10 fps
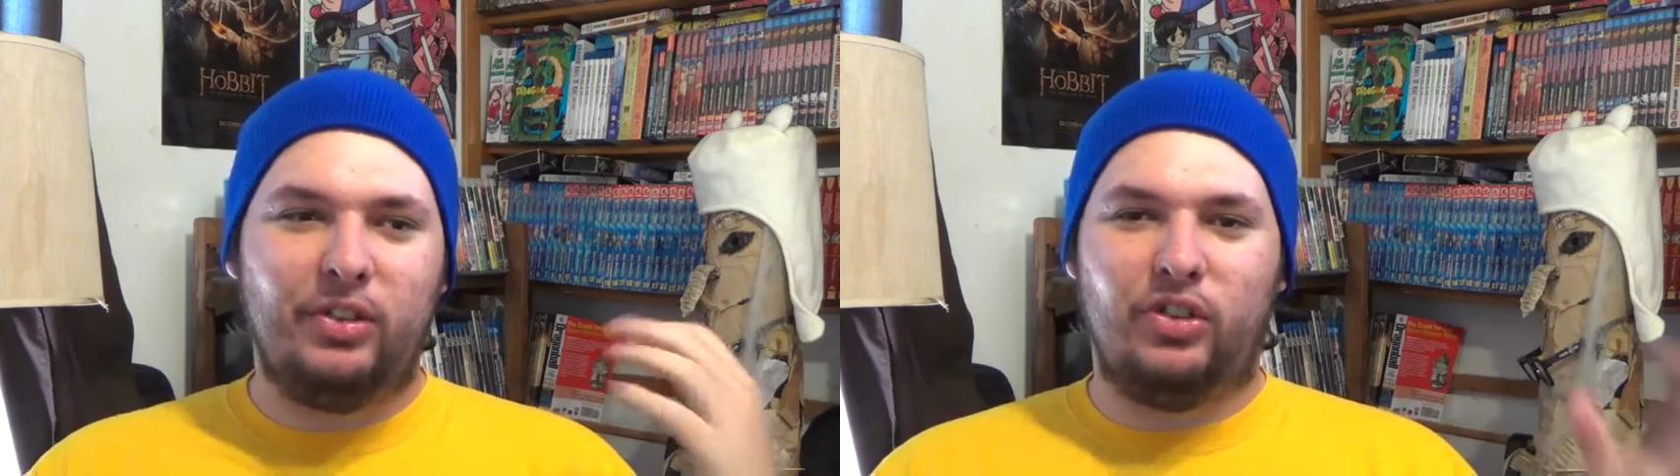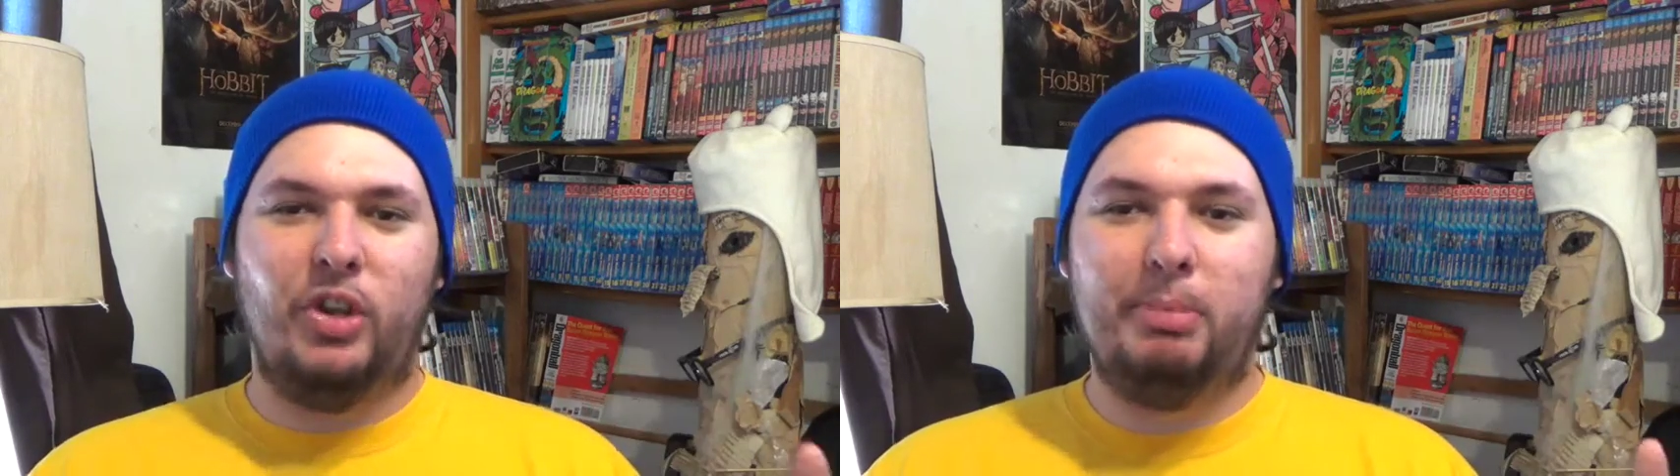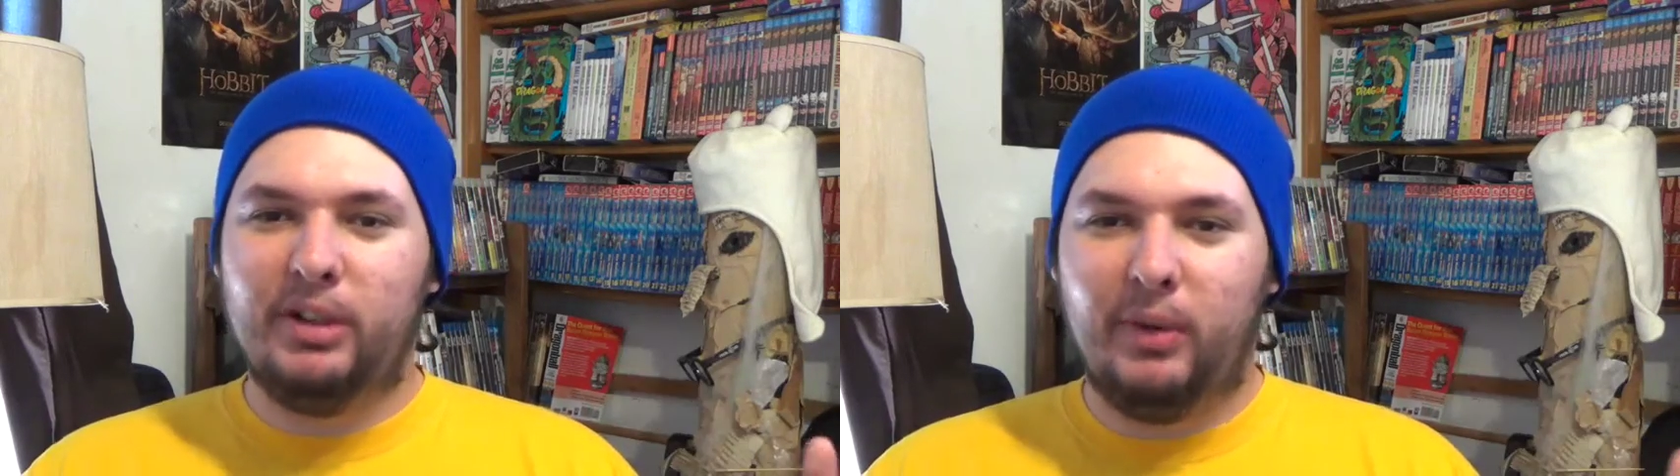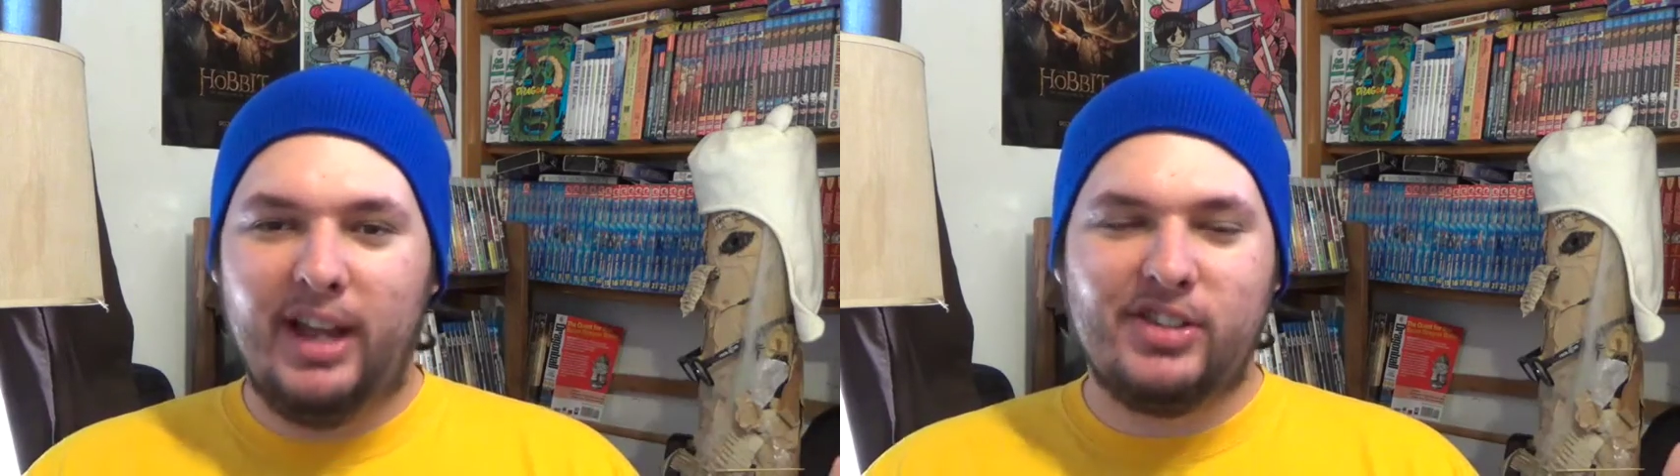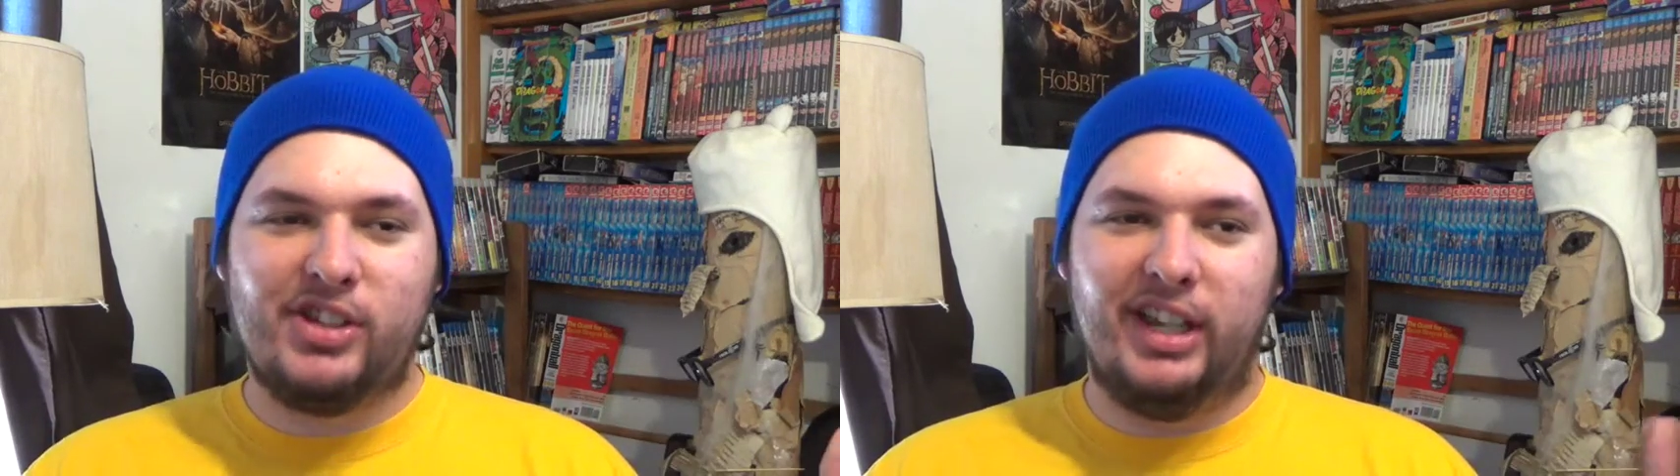stupid
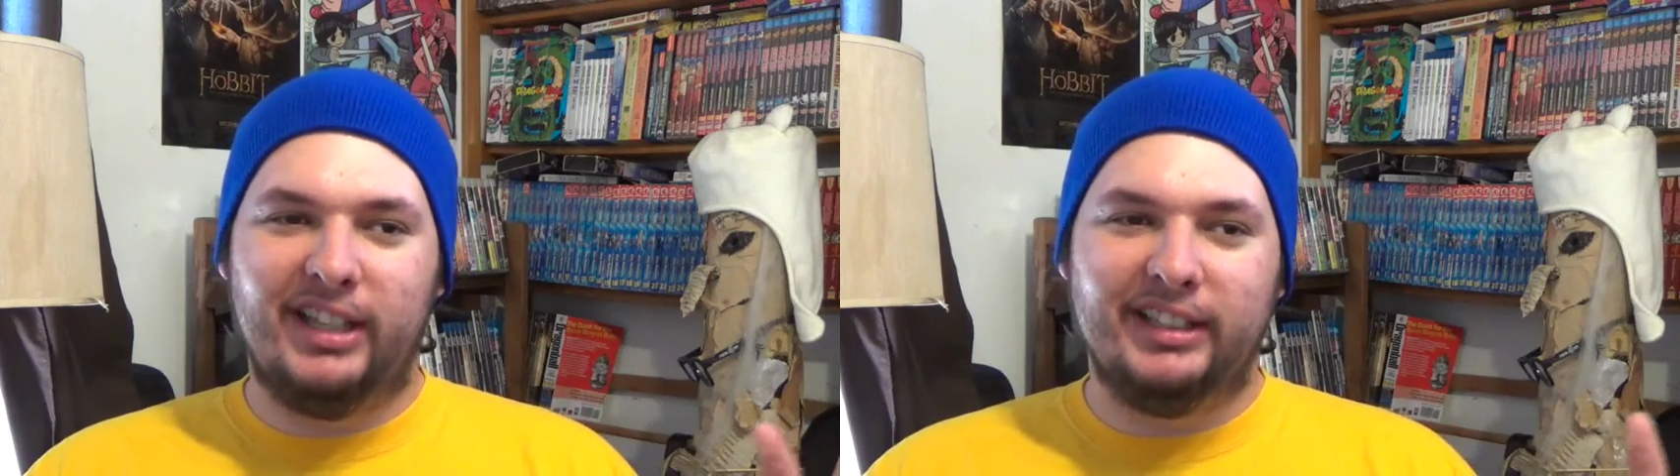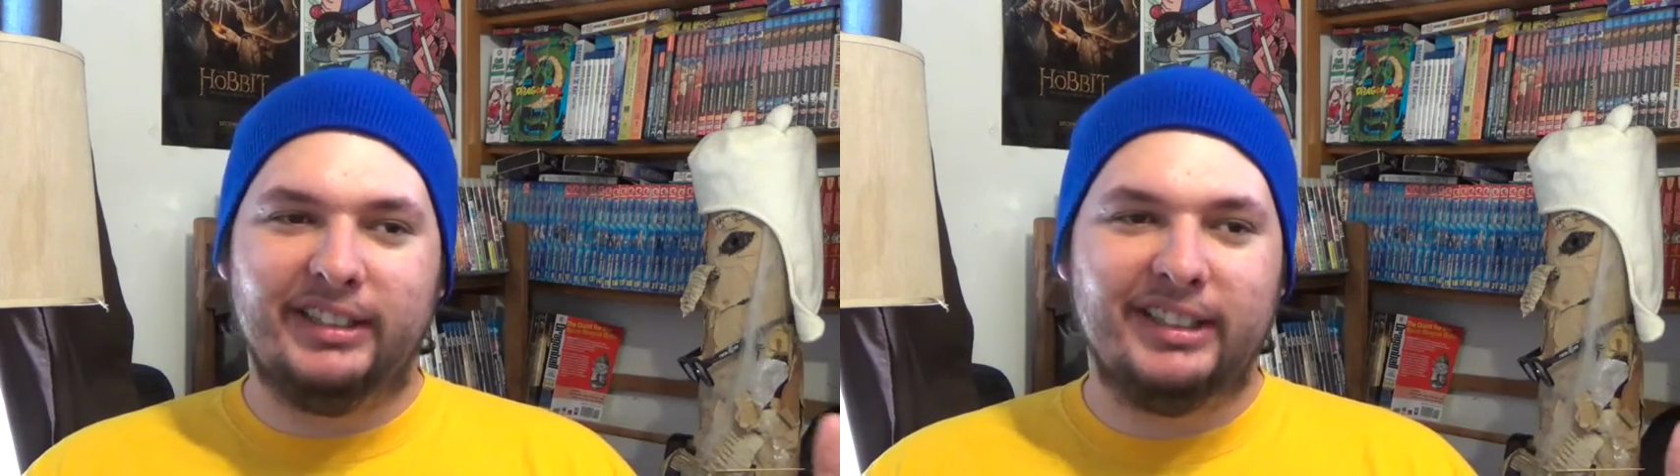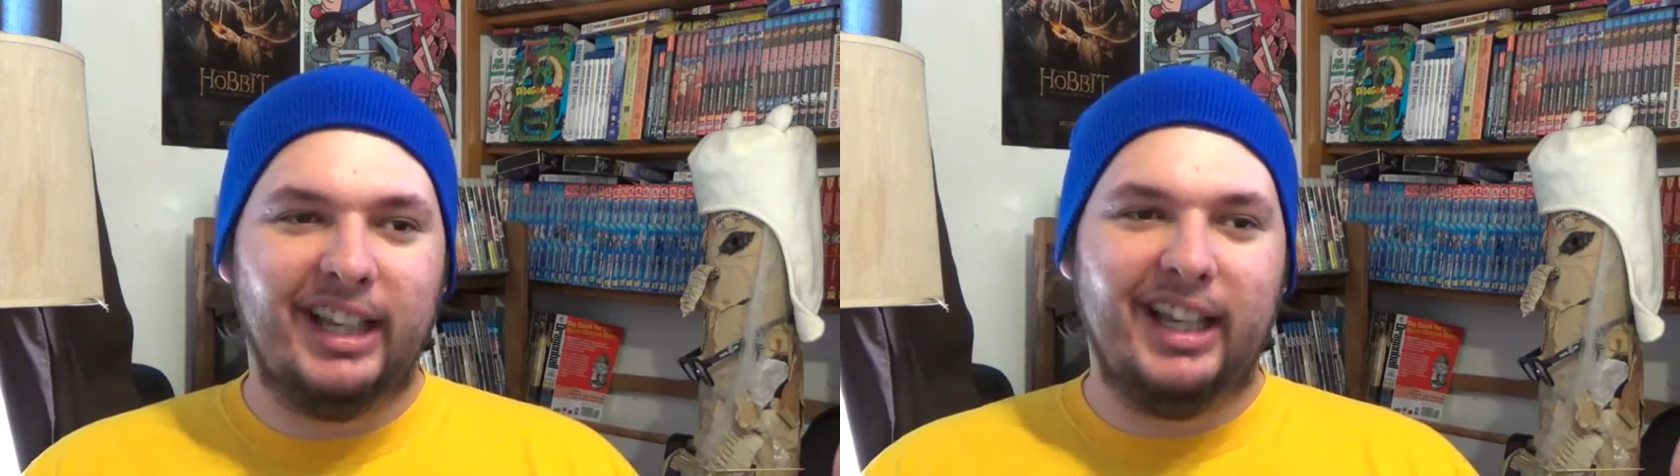questions.